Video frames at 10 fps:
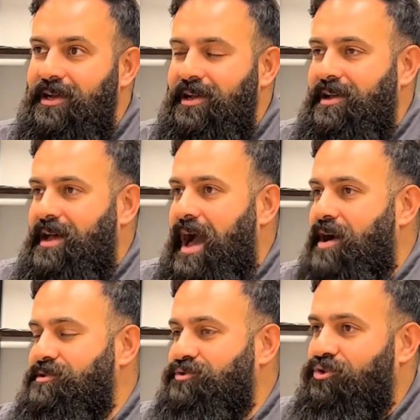mm.
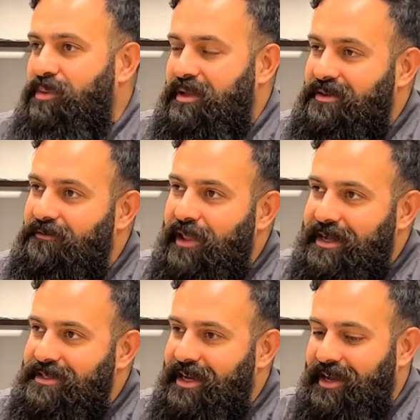how is the robot
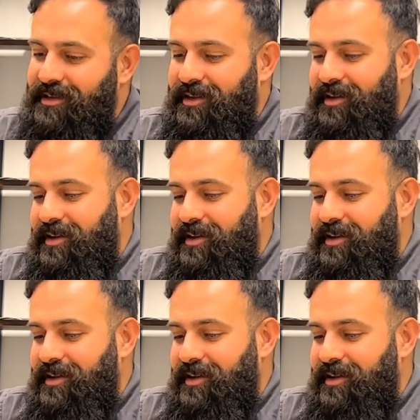deflecting.